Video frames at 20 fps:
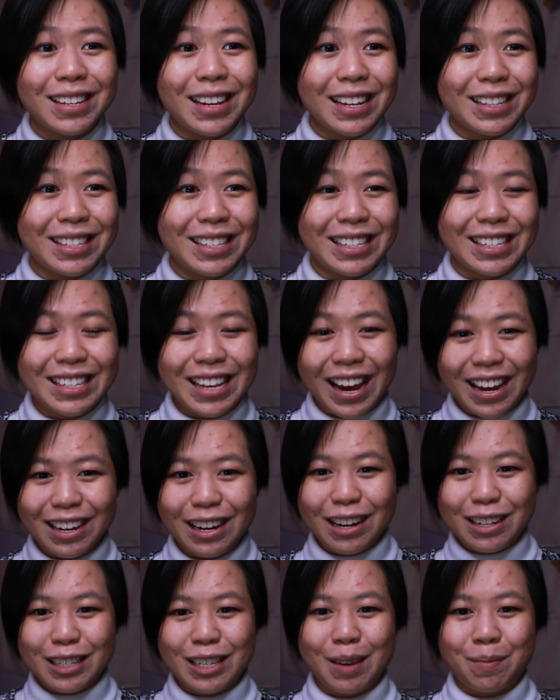it's this high
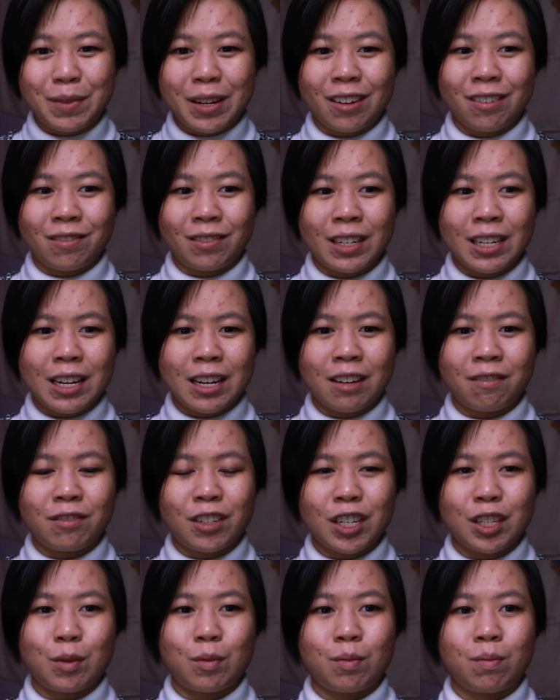concept idea of
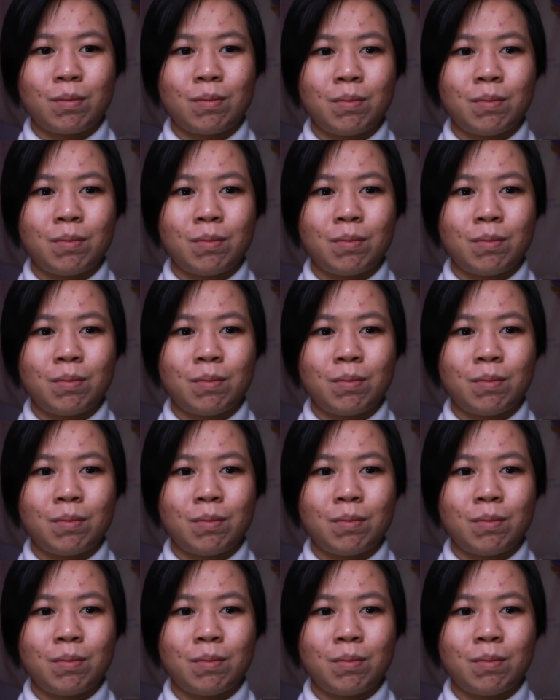just